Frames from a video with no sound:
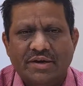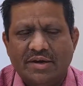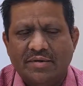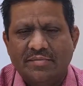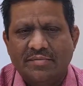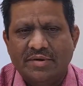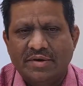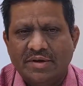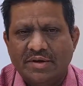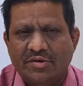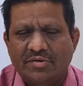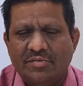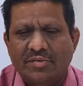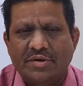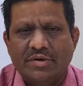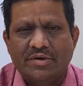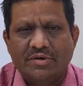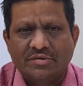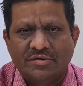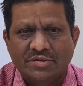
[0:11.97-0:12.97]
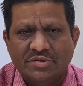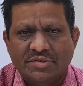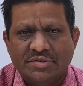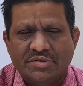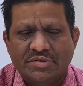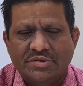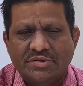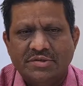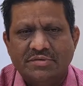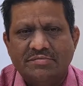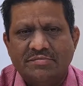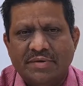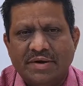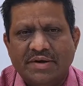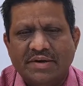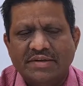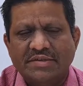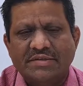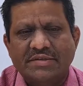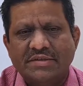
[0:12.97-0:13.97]
I am an endometriosis surgeon
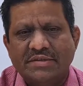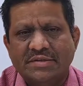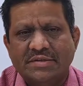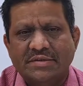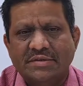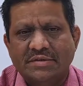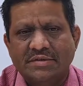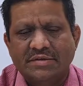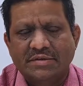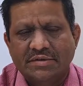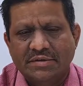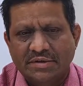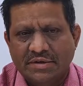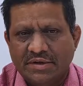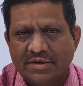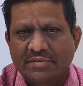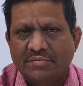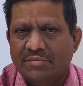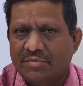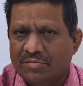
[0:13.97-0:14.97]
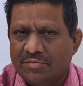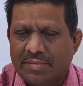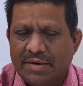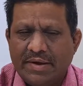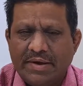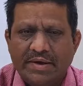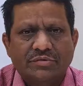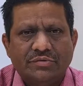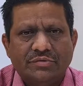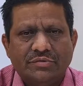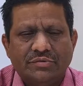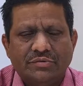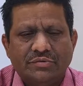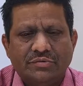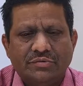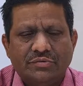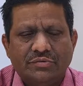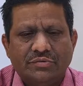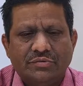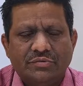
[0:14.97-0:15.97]
practicing in Mumbai.
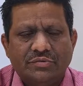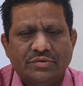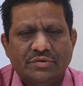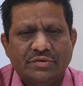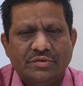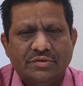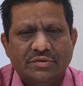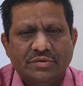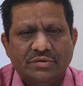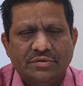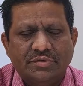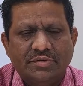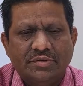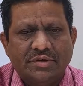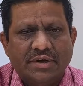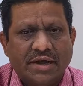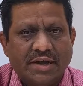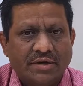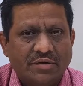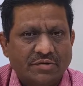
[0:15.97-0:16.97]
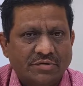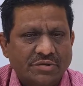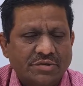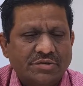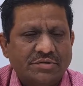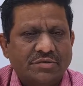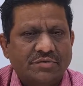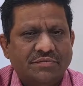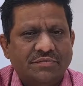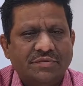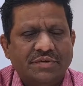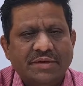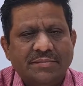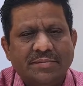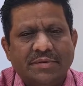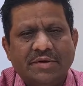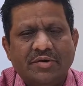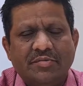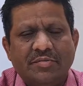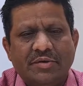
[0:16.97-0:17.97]
So, the diagnosis of
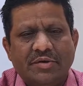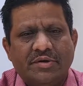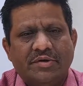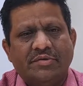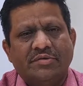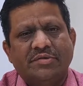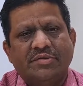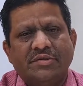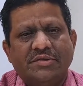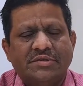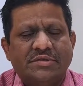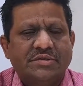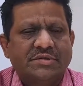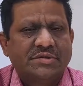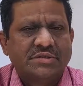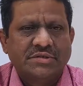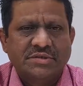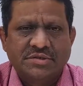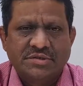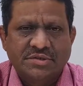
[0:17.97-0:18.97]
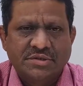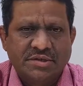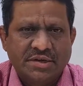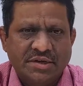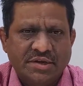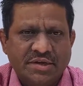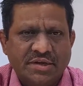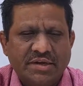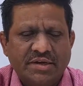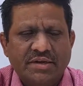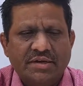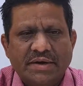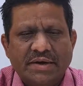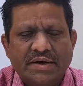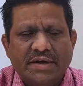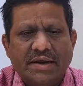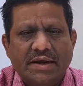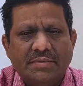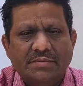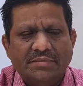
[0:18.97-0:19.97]
deep endometriosis is tricky.
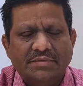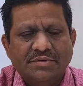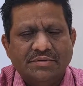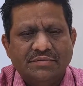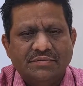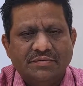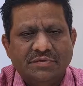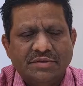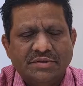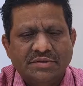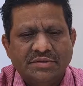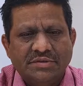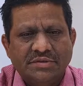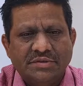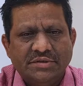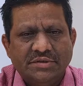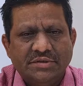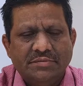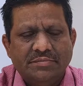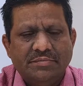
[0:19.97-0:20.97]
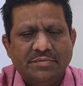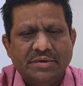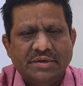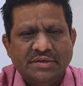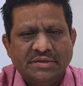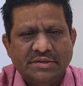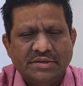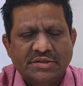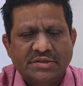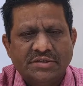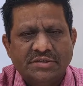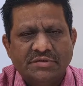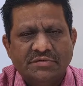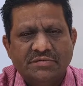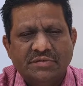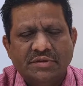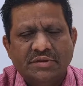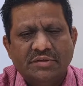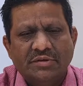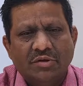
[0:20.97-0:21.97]
Many times we see
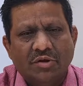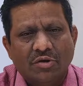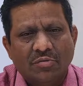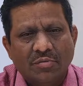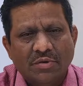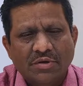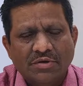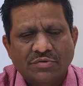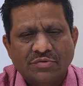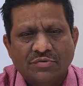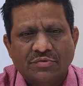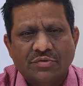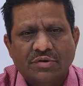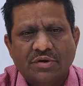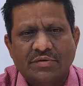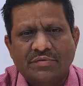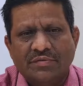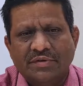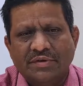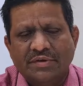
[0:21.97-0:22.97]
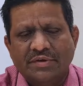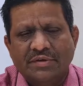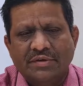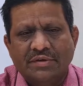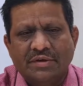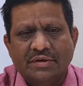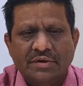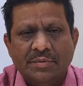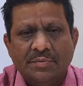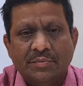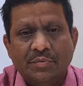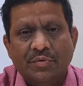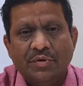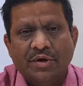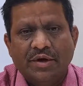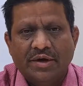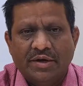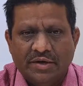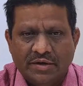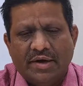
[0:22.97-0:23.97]
patients with normal sonography
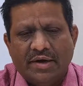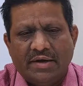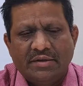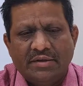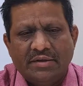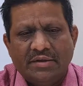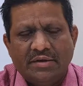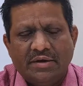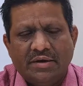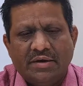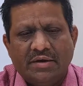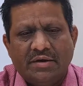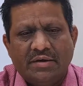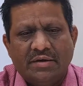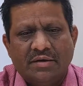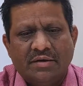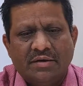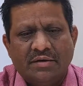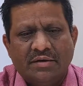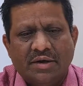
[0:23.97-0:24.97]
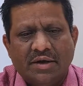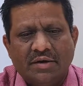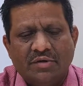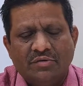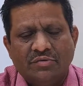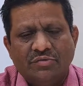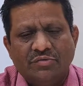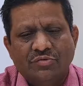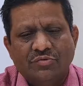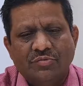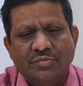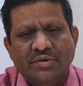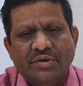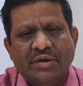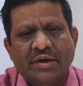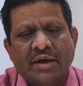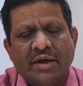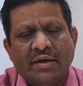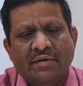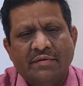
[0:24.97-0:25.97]
reported and they are diagnosed to
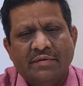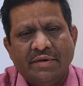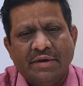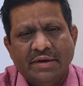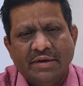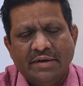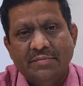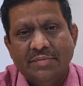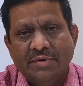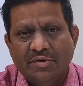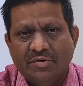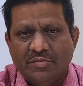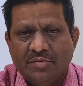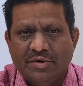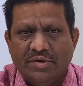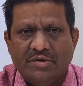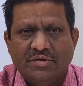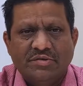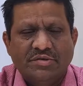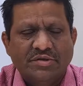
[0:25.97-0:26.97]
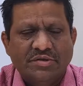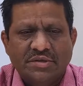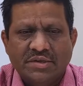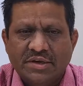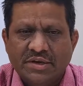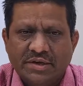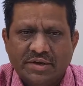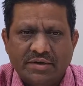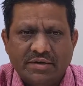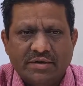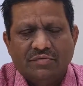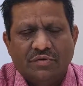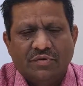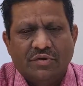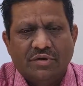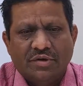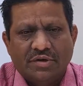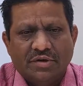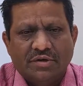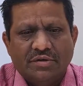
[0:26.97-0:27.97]
be having deep endometriosis later. So
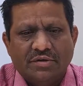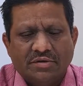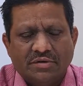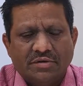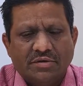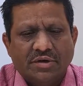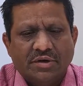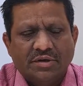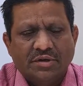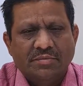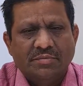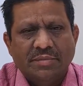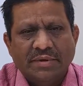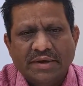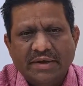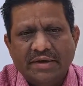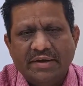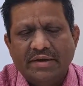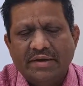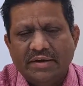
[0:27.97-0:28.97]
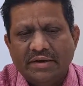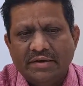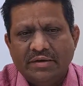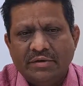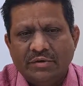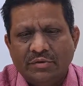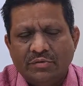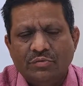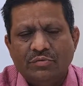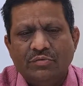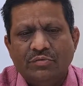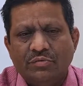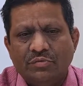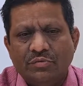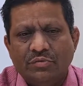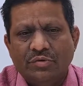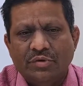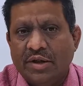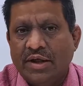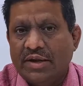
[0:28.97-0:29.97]
what are the main
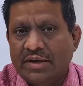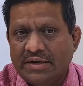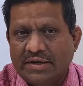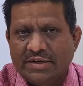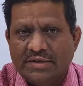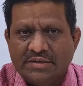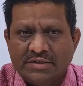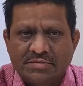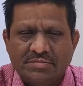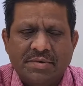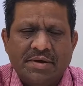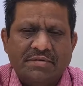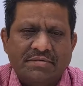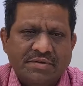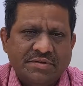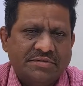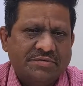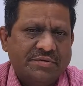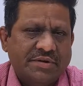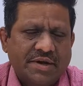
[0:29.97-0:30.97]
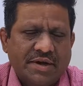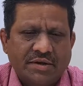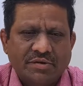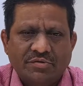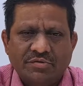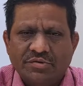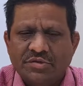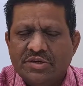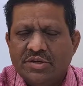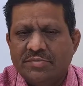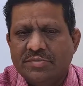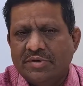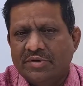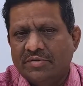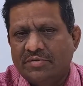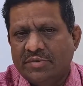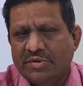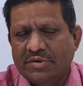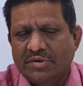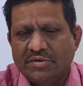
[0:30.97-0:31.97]
two modalities by which we diagnose deep
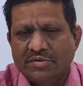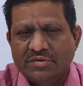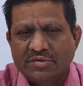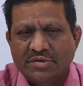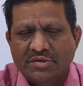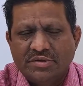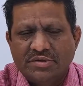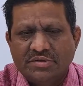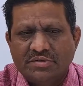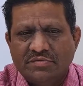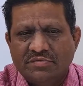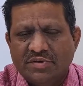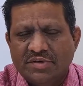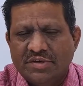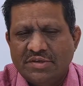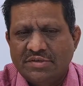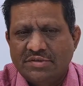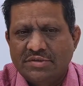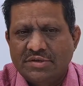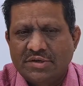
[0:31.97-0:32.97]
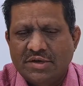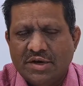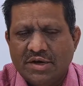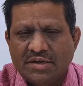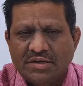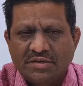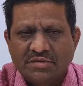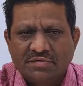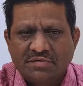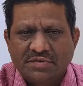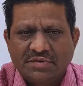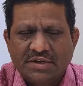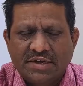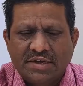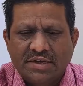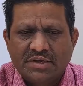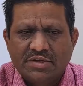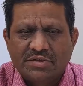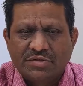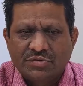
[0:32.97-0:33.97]
endometriosis? One is the
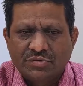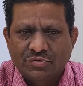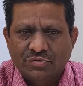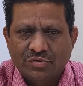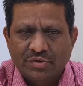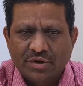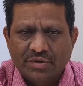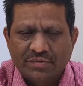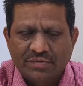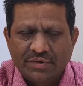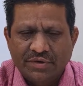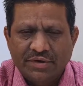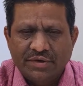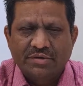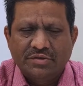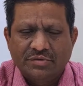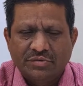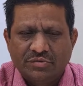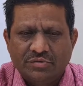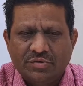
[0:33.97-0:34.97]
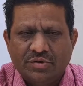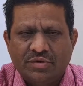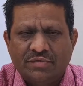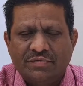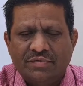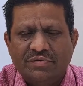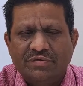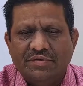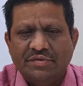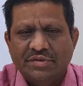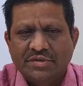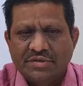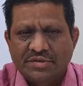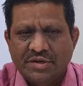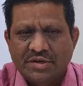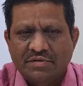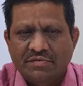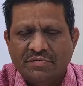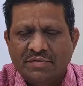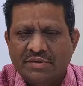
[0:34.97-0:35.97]
transvaginal sonography, a sonography which is
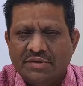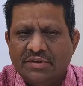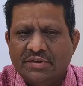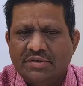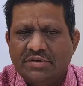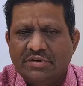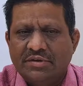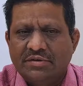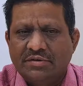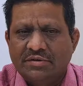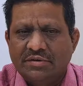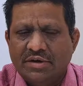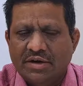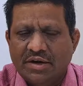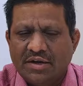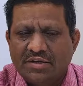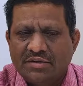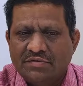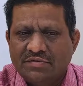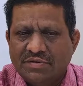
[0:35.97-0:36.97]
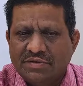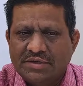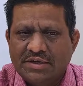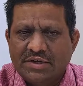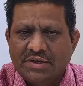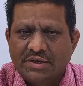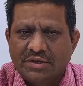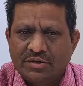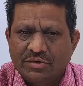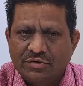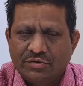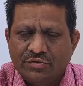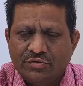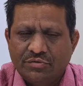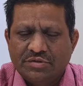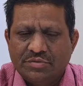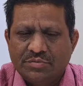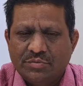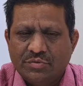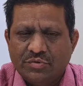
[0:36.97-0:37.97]
done with a transvaginal route.
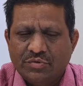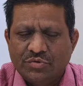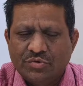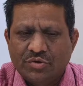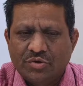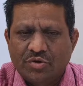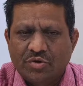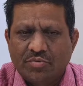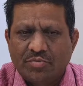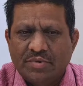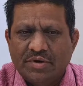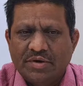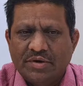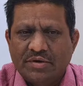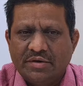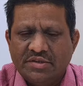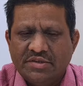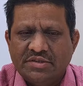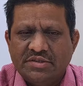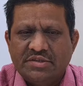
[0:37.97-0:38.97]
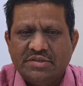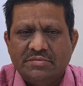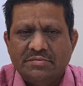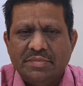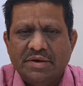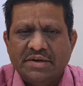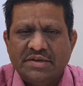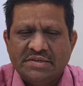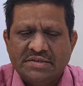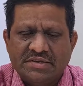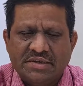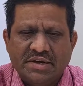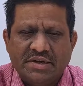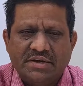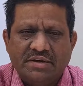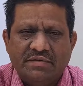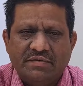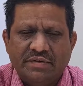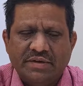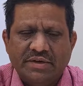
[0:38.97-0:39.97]
It's most common, easy
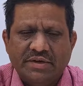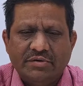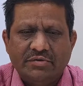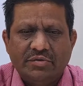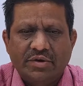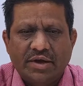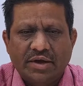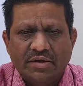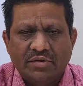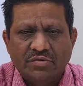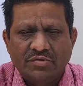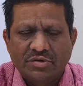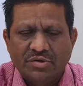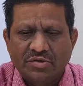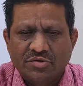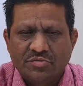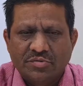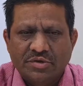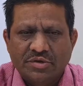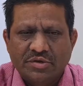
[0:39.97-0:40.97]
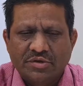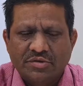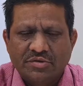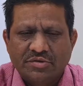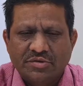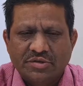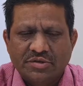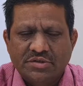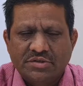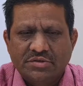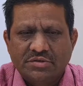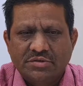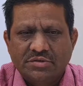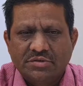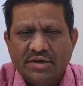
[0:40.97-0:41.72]
bedside way to diagnose endometriosis.